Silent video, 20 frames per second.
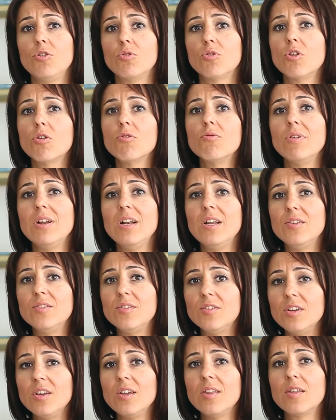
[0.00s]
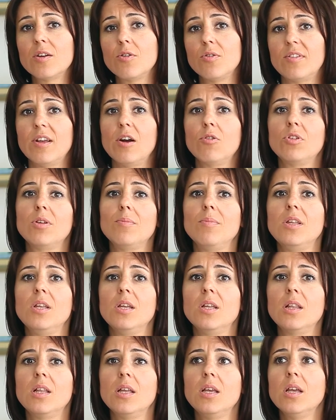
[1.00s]
you don't really see the result
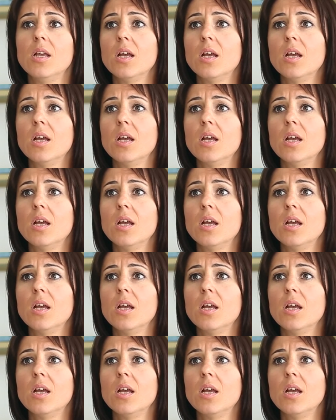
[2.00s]
immediately,